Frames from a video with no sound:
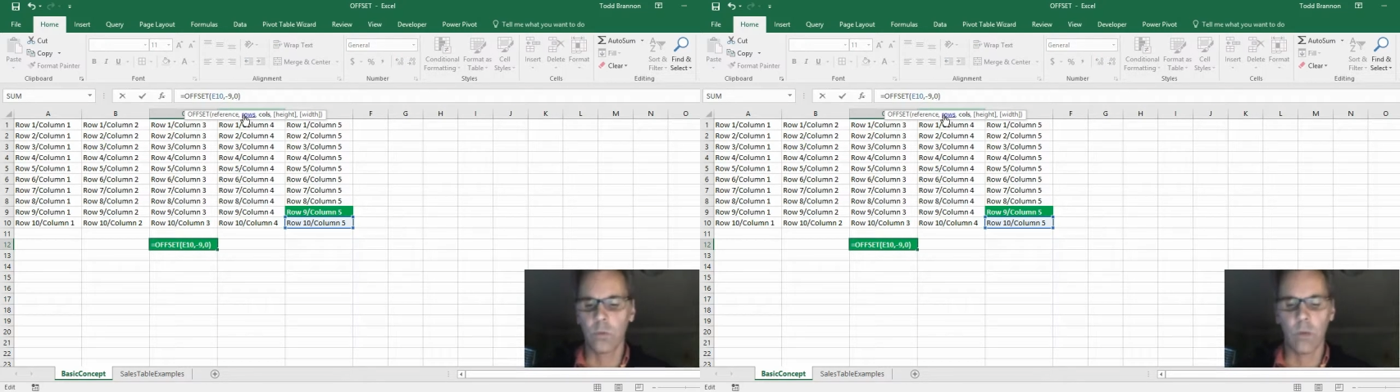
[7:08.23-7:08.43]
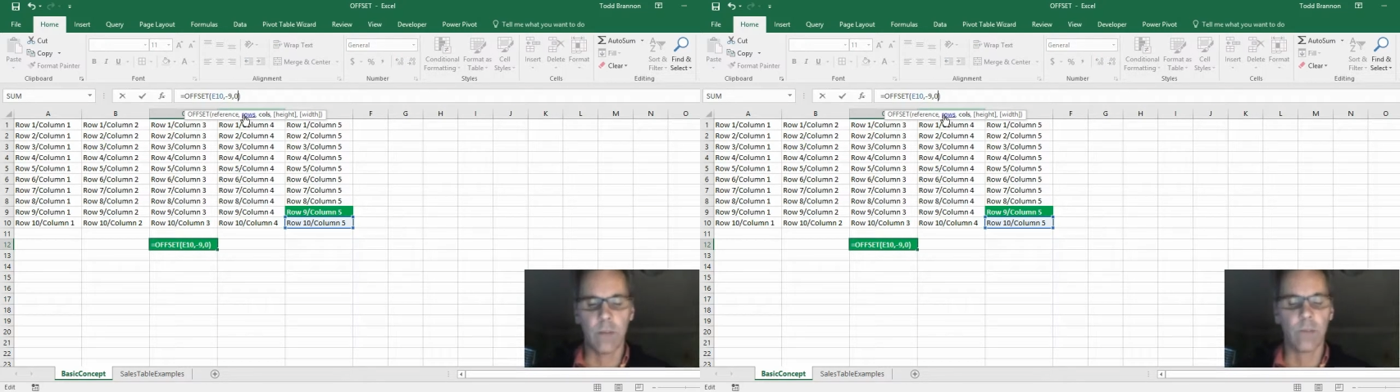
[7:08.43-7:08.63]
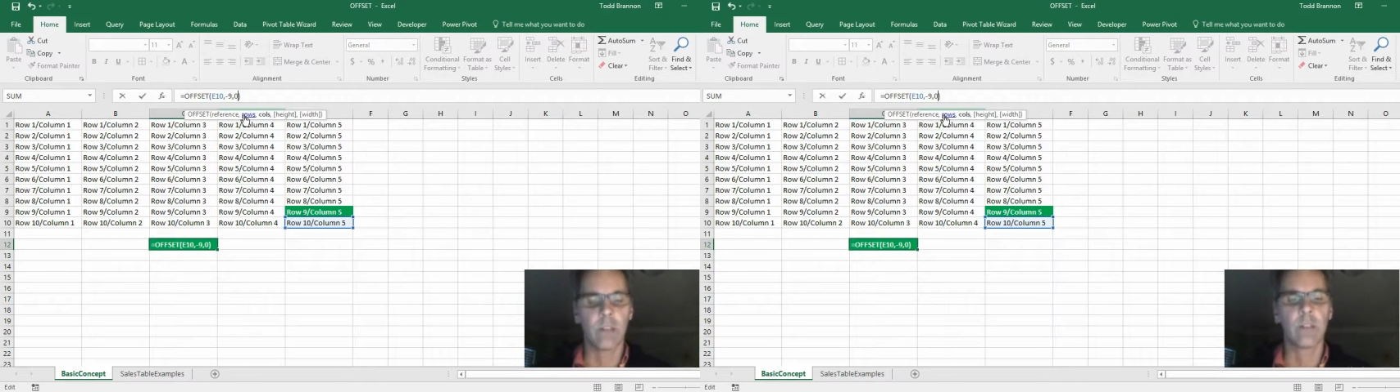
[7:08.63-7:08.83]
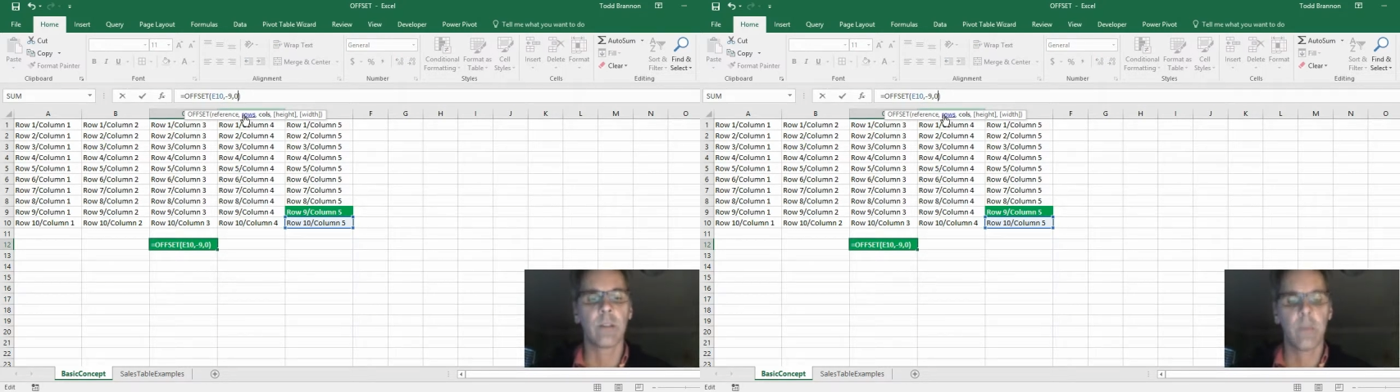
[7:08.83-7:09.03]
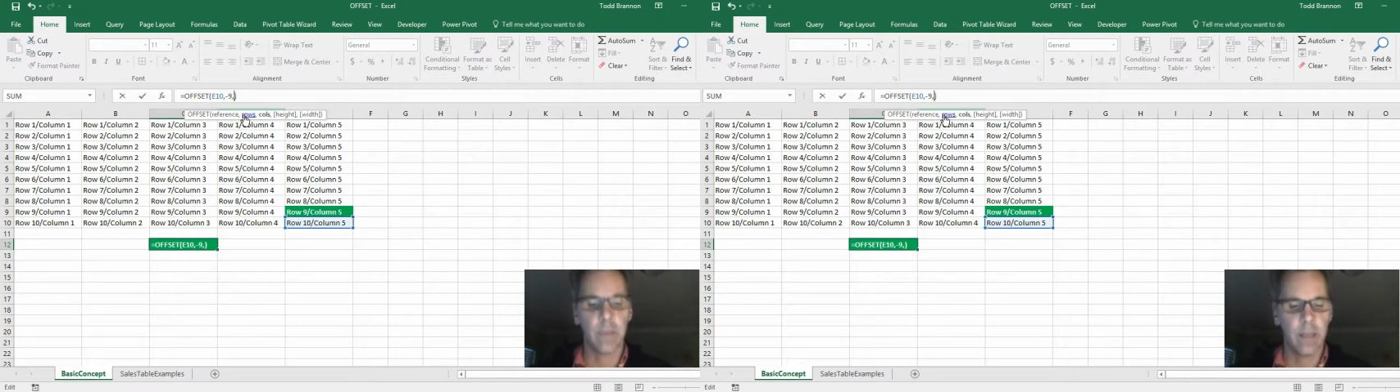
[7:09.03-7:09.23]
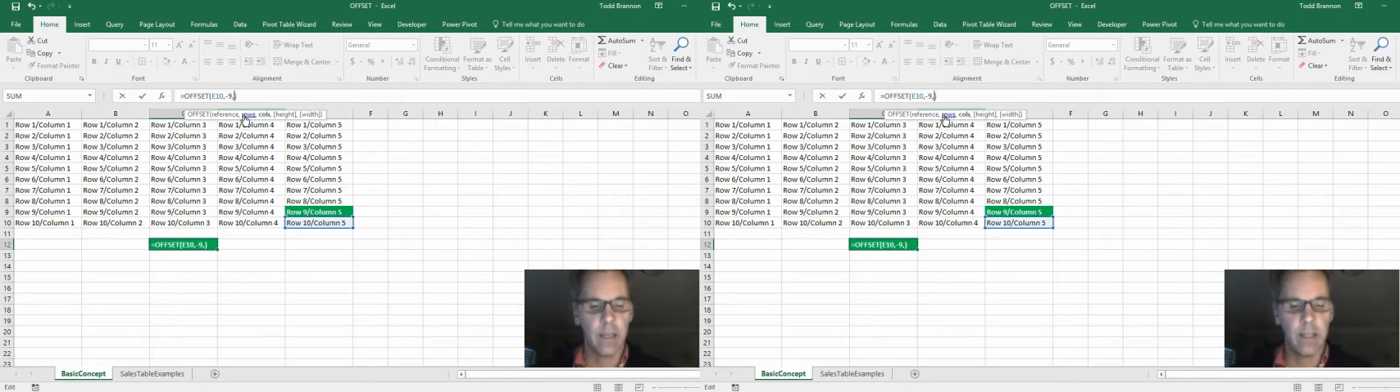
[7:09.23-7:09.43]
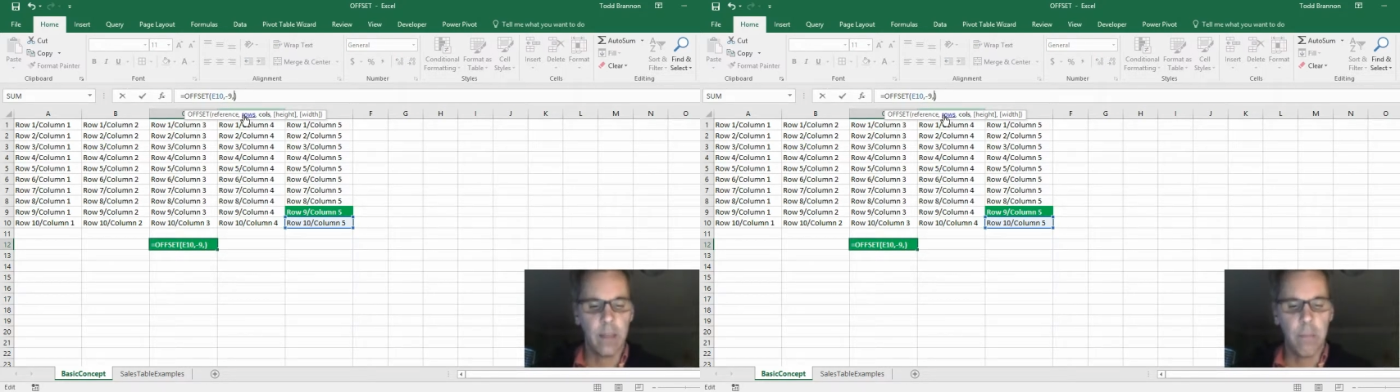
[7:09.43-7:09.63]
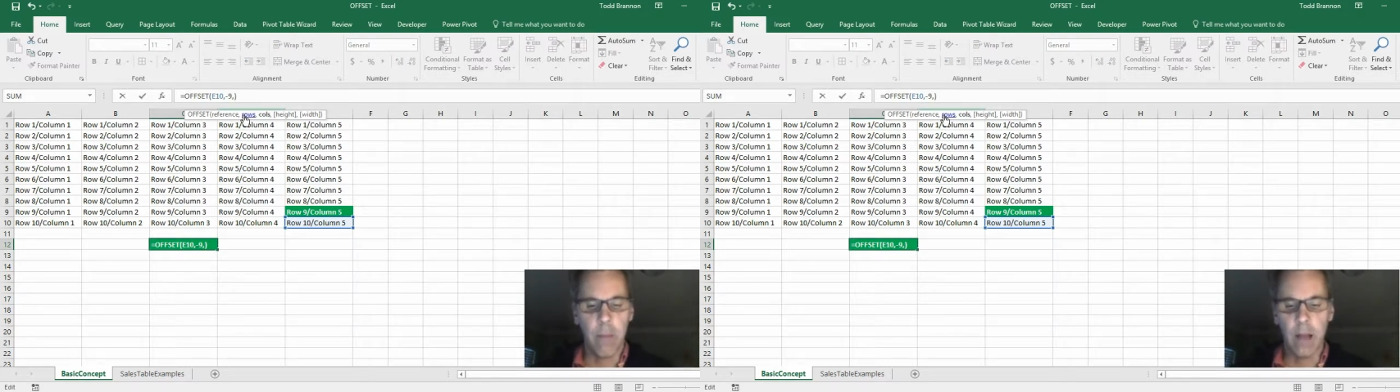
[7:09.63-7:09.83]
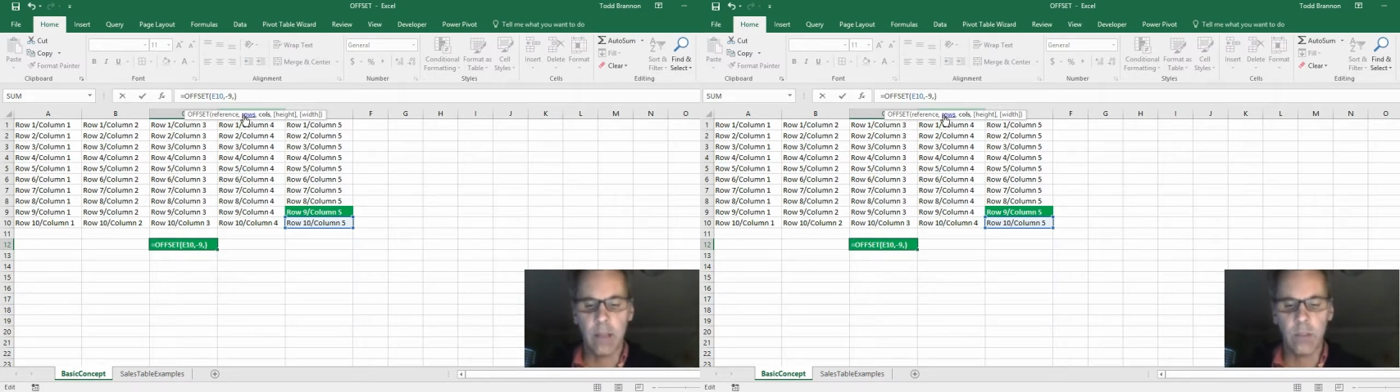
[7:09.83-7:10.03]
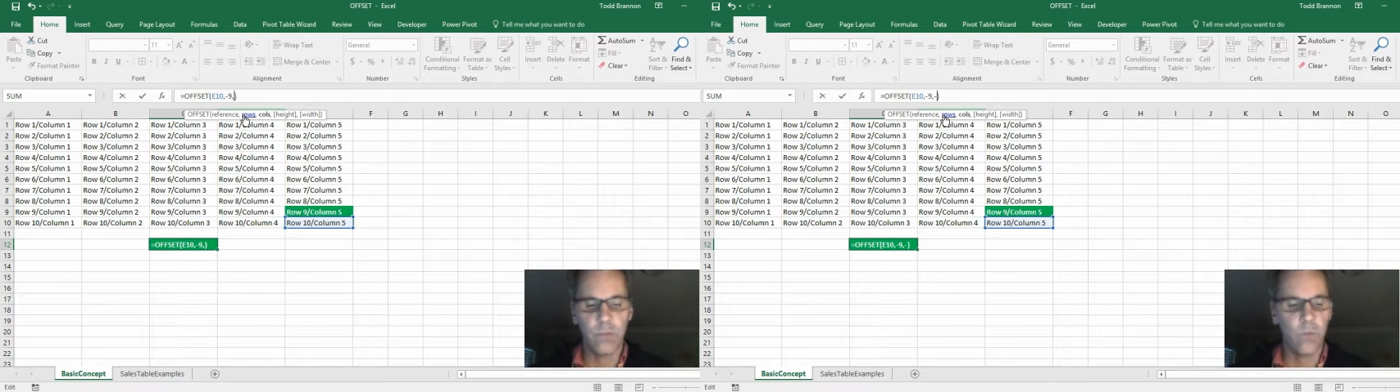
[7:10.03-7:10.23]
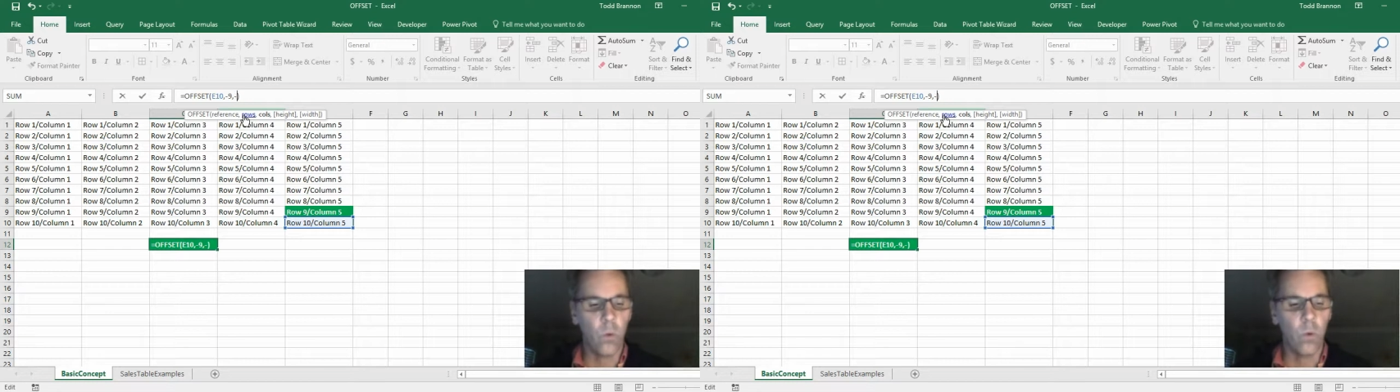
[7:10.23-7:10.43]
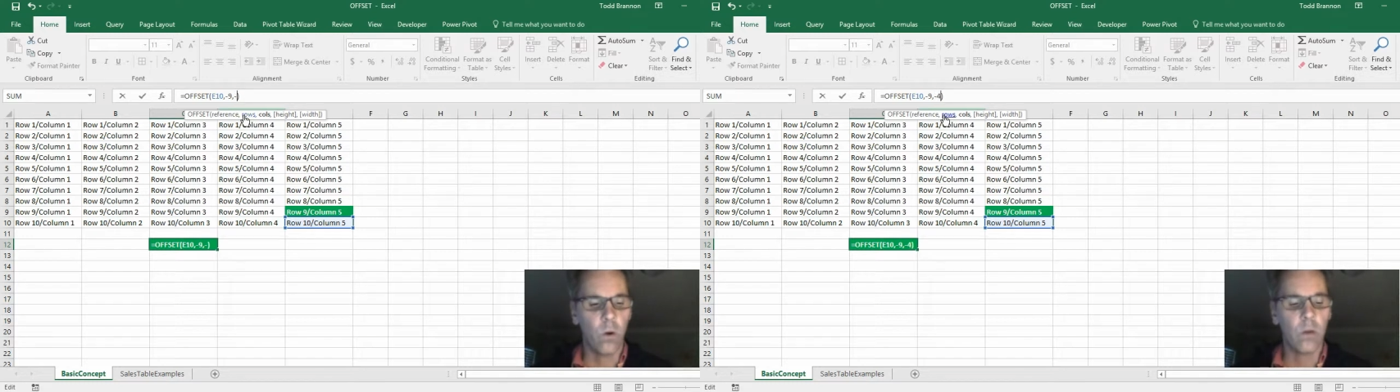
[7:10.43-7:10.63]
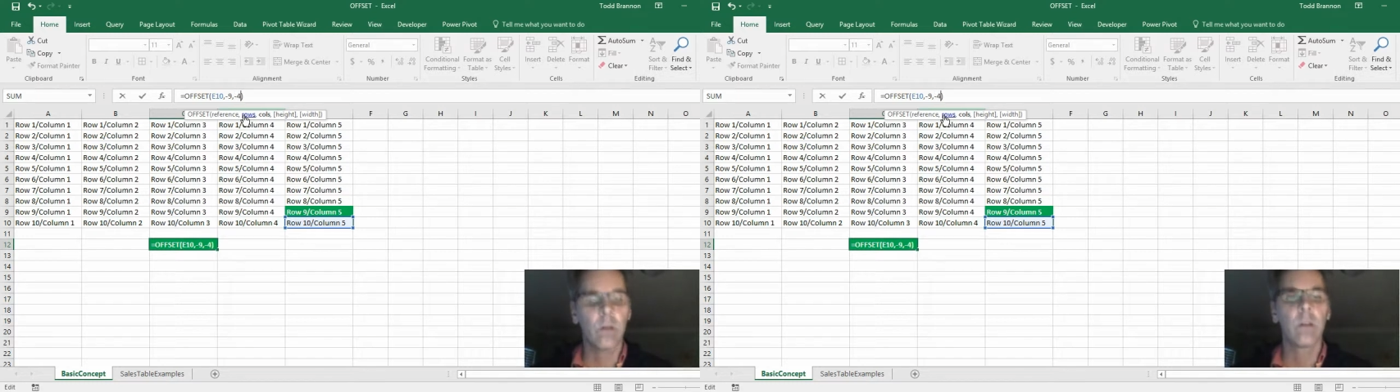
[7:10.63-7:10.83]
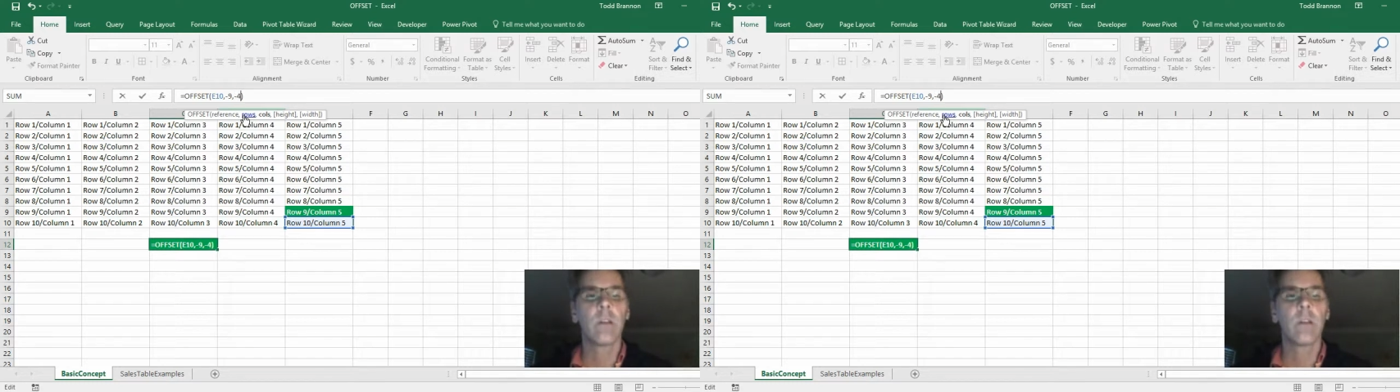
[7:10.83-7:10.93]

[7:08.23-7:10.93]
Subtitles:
reference, and then -4